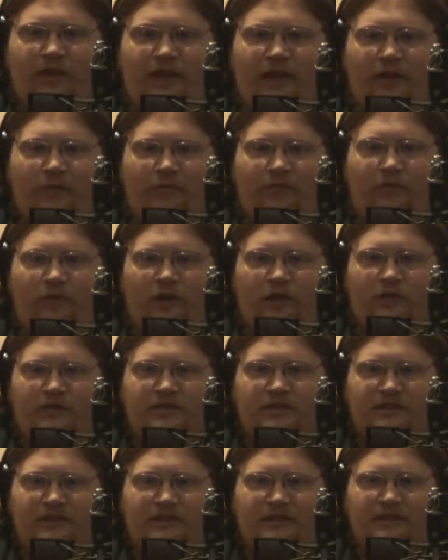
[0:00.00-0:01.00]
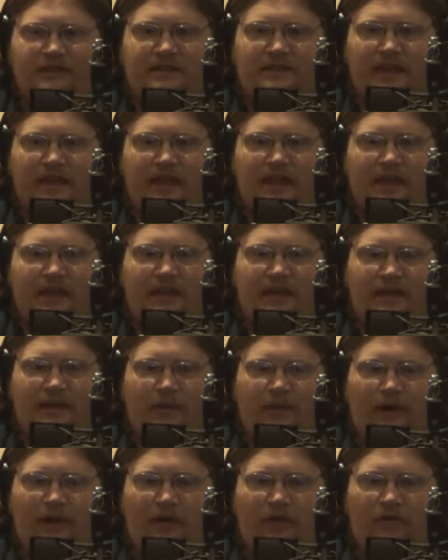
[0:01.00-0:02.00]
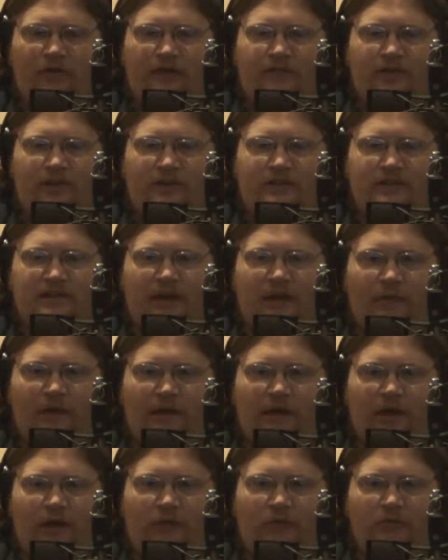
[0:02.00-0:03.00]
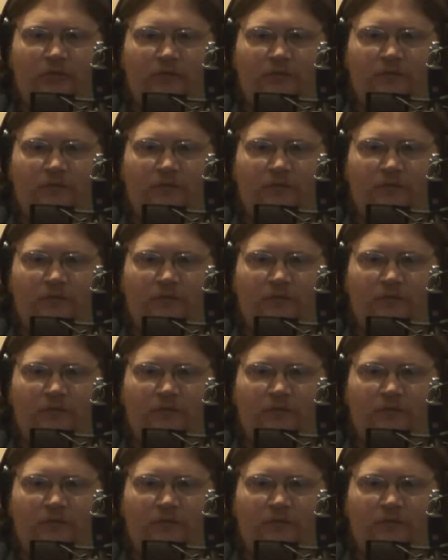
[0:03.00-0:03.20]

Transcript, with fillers: here before using this. That way I only have to use it. There we go.